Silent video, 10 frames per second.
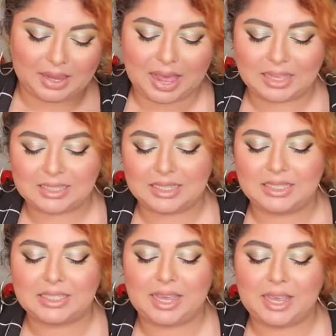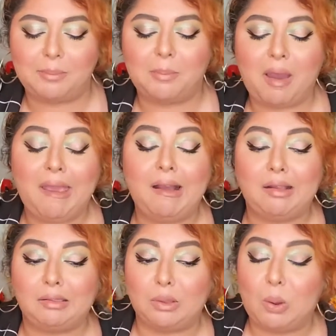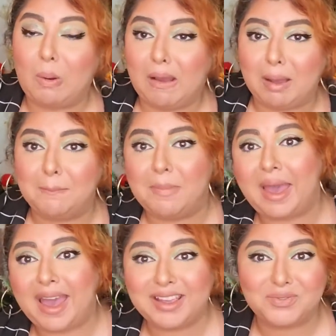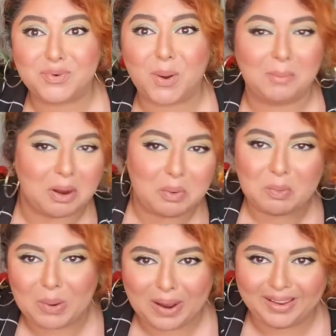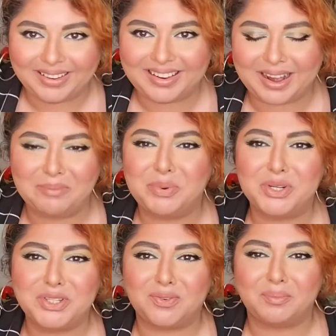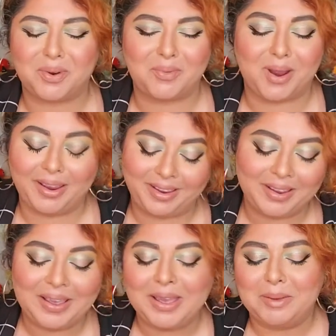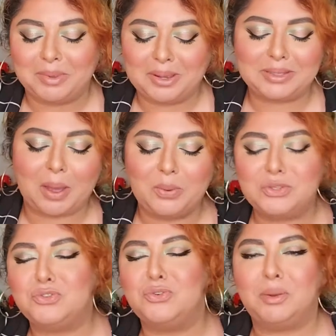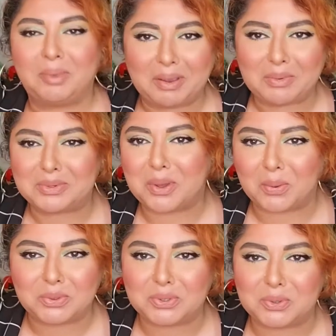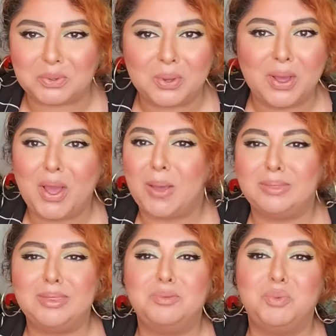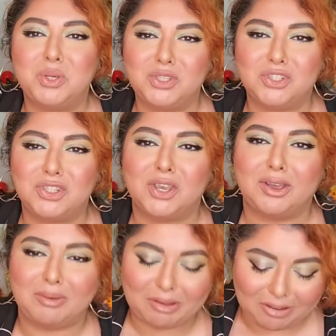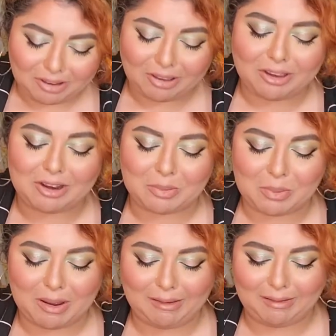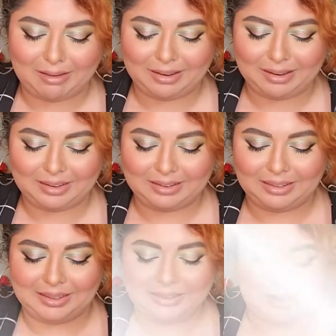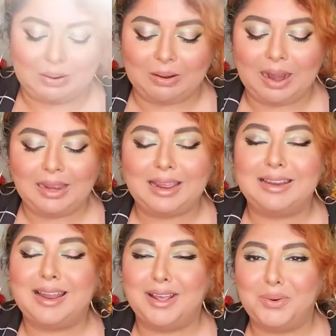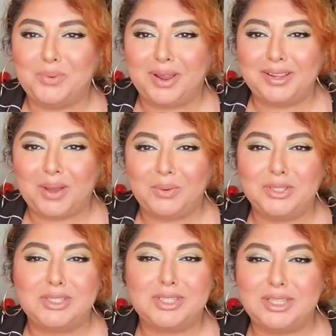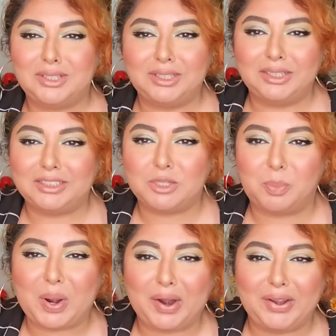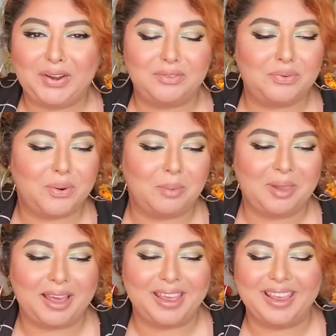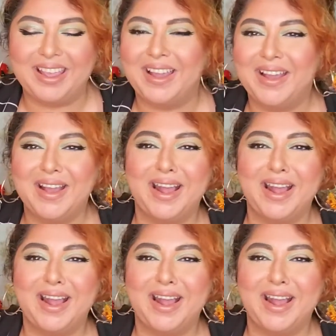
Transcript: glasses, and my Aloha bag from Hawaii that I purchased from Hawaii because I was dreaming I was going to the beach in Hawaii. All right, another one that was still inspired from like